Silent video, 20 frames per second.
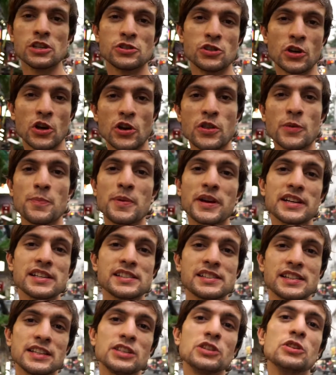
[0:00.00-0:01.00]
So the
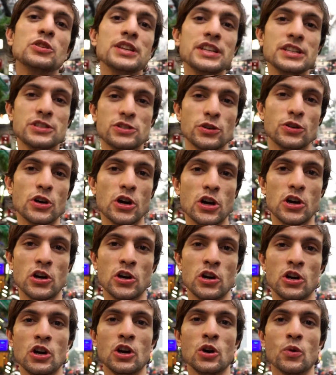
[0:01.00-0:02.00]
biggest thing you need to
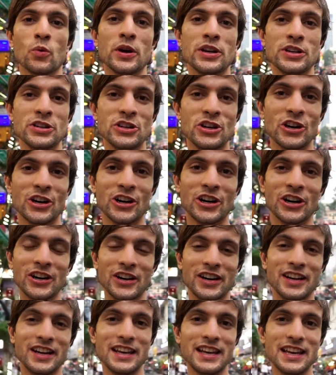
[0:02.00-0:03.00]
know when
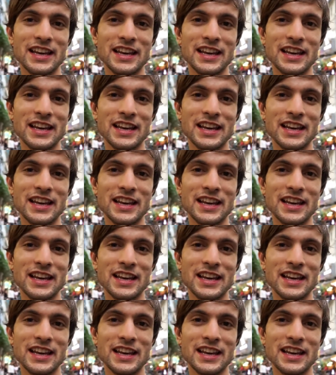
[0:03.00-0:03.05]
you're